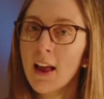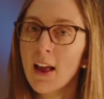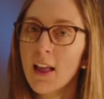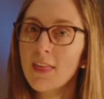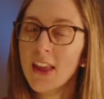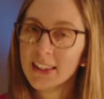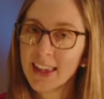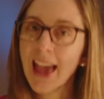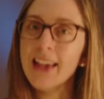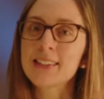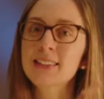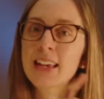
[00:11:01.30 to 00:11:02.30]
then
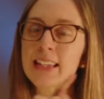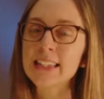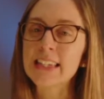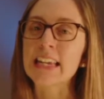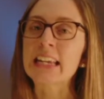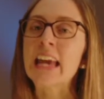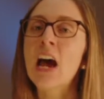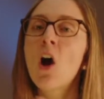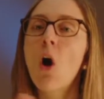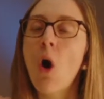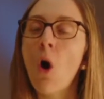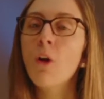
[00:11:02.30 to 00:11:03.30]
yes, indeed,
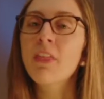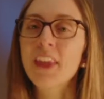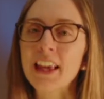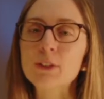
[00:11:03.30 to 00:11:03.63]
all things